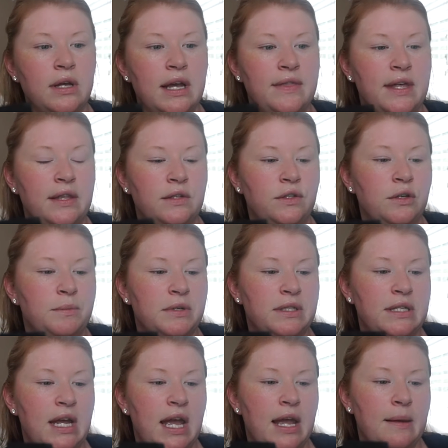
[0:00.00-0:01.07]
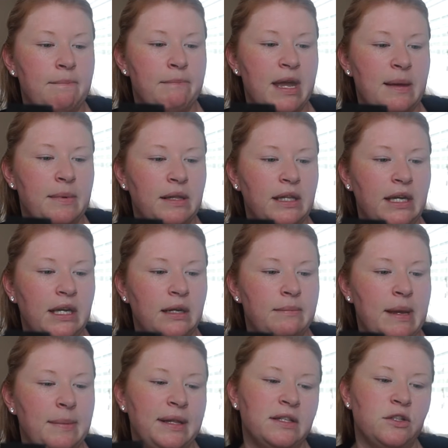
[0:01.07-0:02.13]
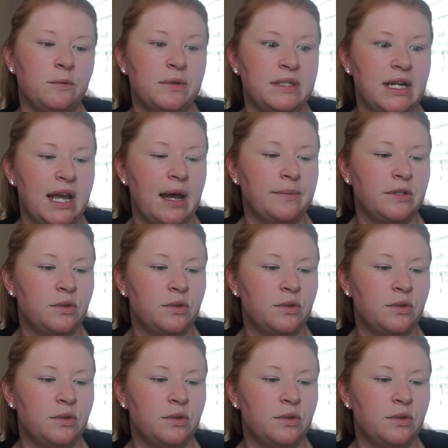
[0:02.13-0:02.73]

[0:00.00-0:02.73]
and then the Superstay Maybelline Superstay up